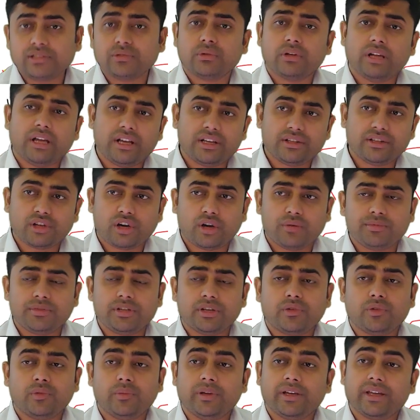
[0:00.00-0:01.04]
well as
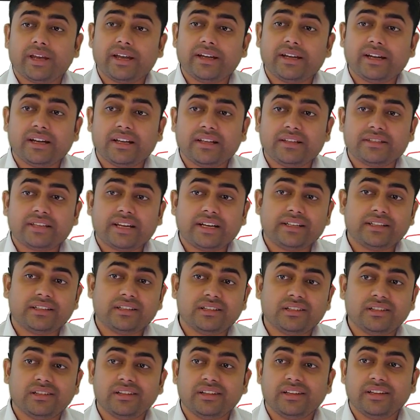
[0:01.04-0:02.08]
object will be created inside
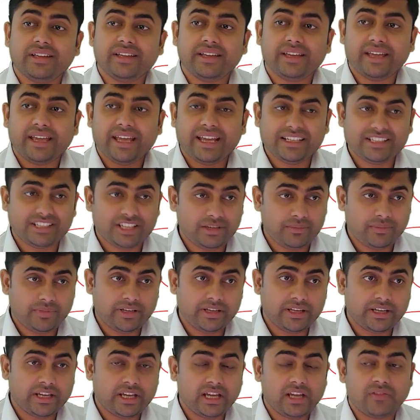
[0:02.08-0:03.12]
the
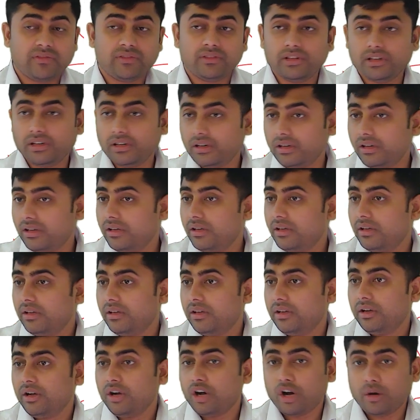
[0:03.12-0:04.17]
SCP if the
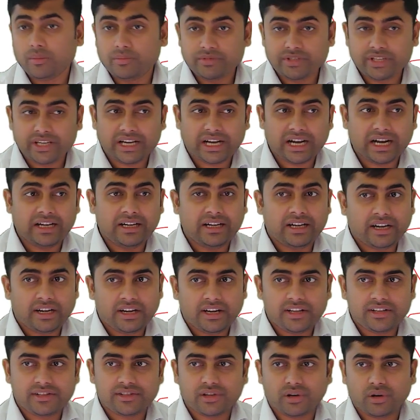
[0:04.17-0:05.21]
object content
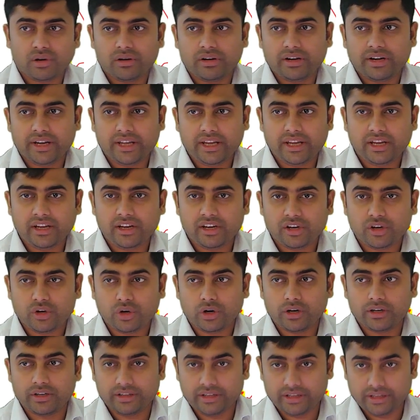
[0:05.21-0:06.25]
is already
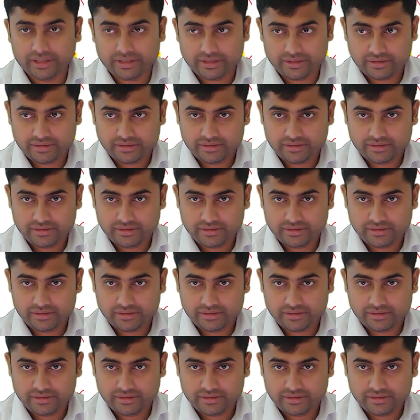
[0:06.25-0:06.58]
not there.